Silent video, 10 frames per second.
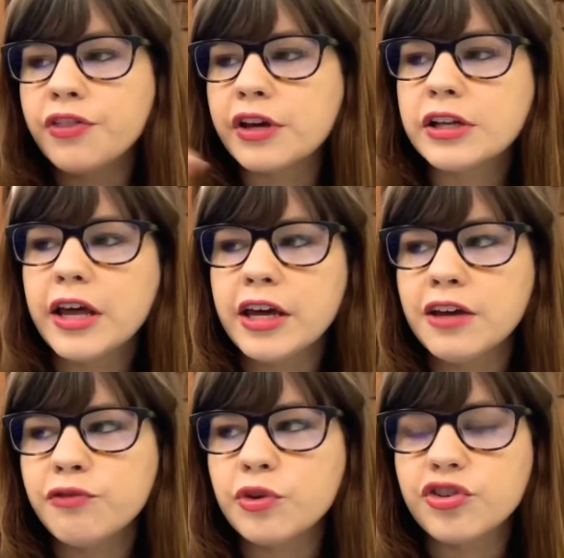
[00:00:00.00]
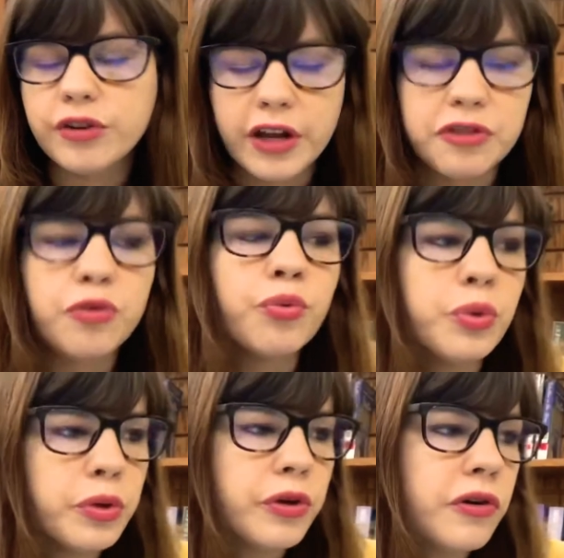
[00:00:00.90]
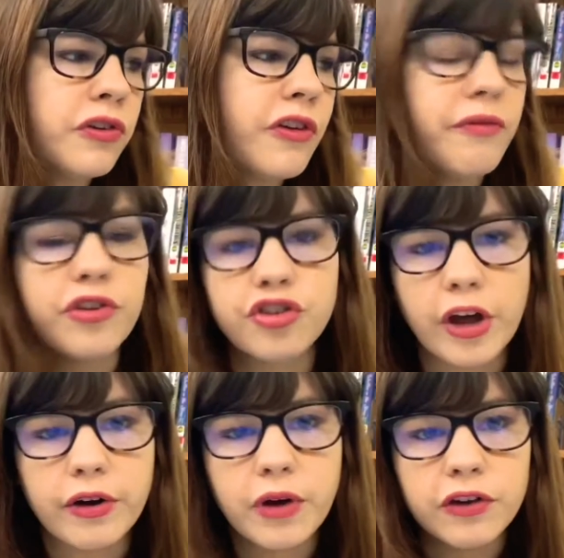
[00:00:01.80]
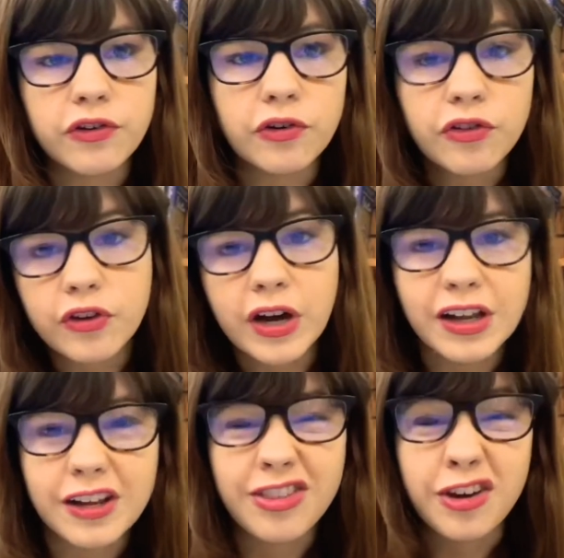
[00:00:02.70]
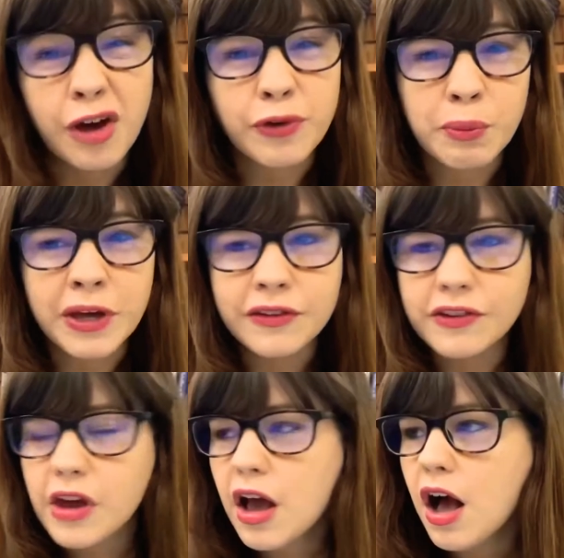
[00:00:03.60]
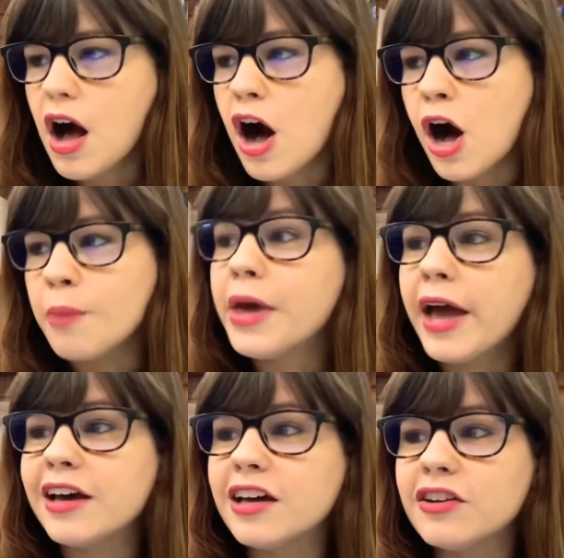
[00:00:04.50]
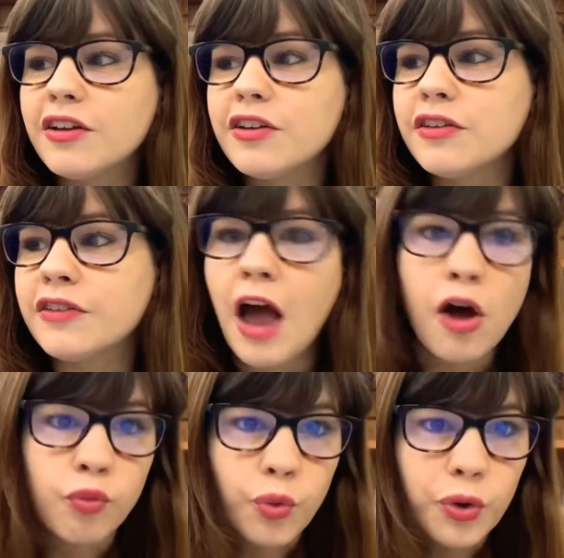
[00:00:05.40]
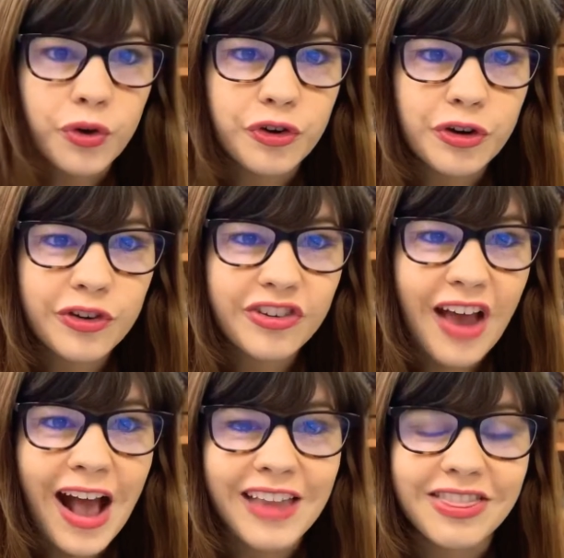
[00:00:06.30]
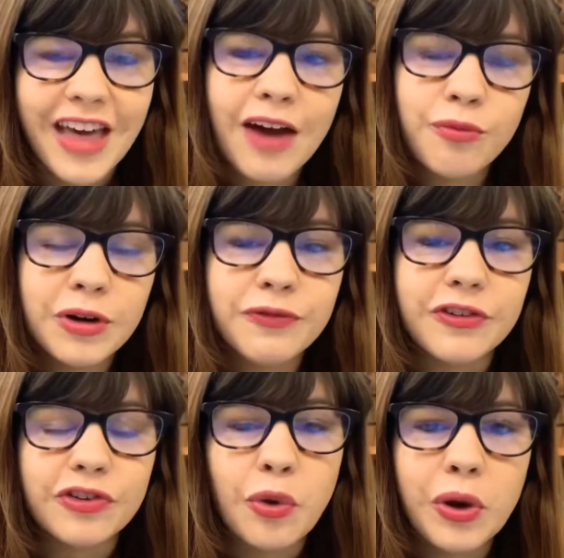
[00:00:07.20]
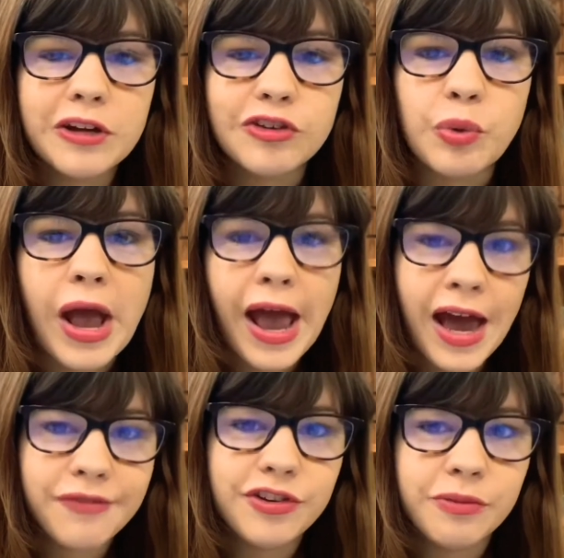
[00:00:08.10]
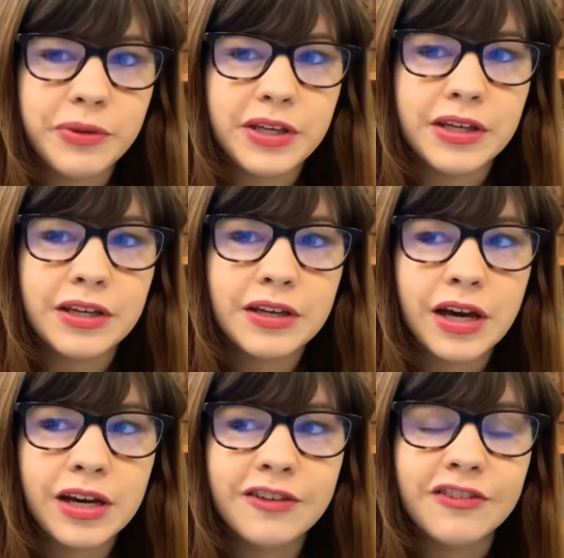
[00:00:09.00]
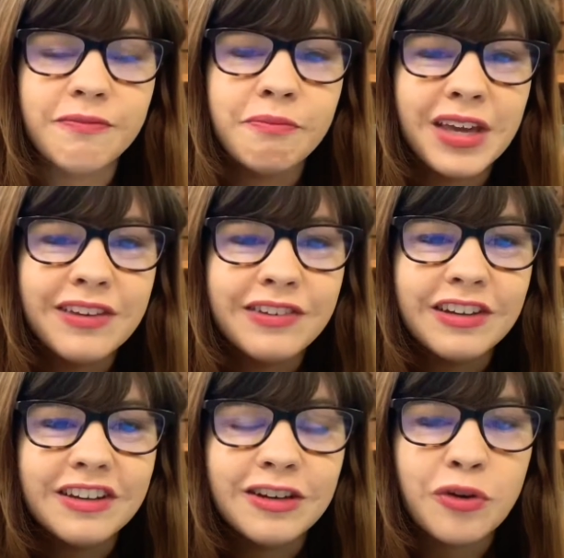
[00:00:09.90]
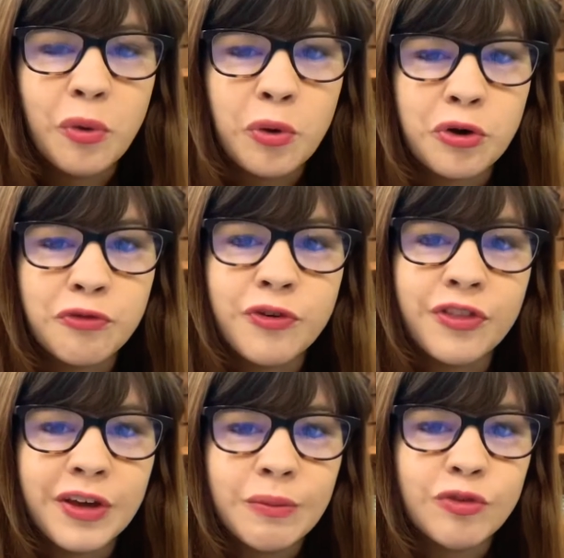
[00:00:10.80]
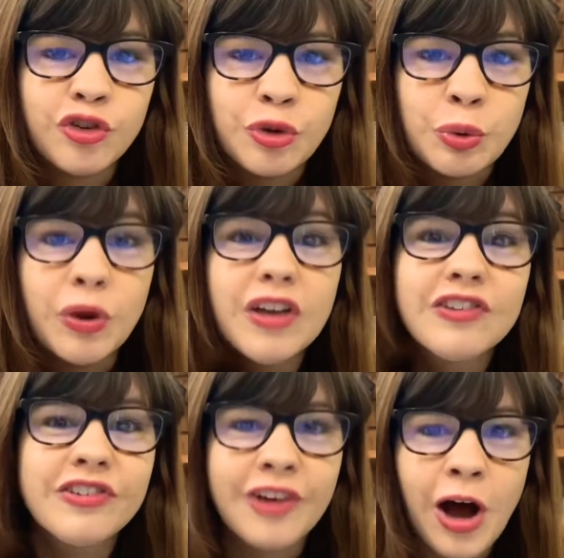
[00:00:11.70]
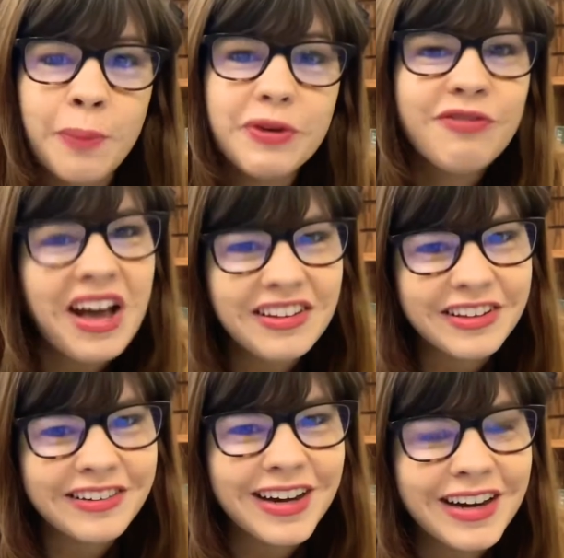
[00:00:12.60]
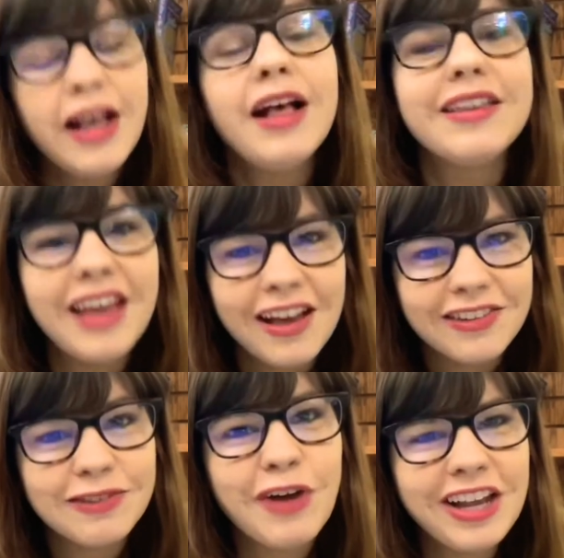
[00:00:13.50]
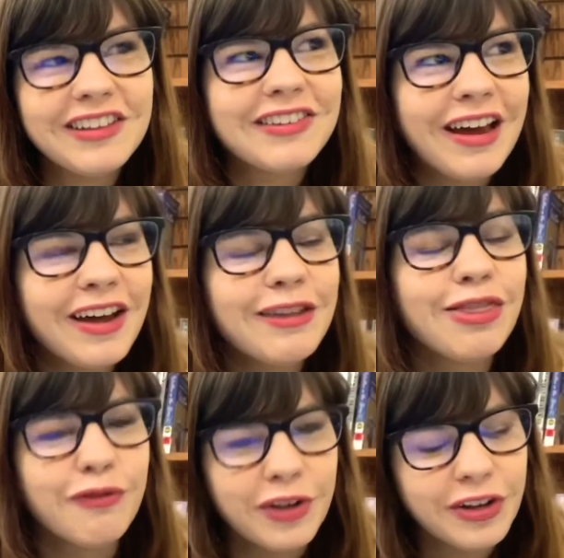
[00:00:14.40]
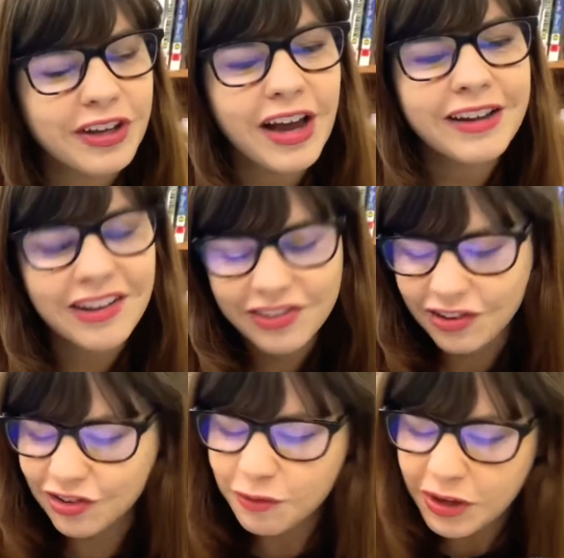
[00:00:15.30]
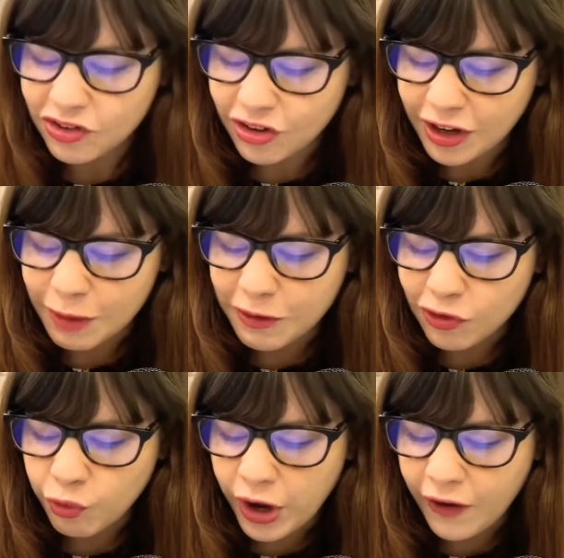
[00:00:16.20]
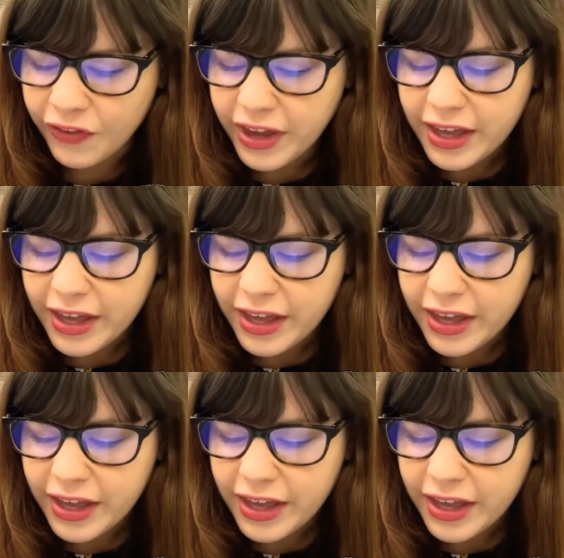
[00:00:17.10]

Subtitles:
Clave, which are like the rulers of the Shadow Hunters. They're kind of like the government, and downworlders, and that rift is going to have to be kind of mended in order for them to stop Valentine. Yes, Valentine the villain. I guess I should mention him as well.